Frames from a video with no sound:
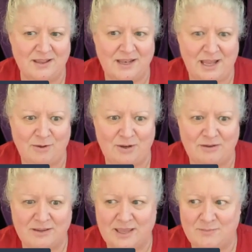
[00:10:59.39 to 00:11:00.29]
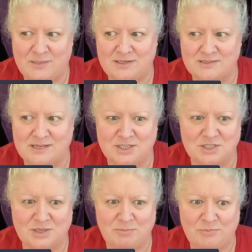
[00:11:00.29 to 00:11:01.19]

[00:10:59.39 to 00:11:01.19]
an hour long game that doesn't actually,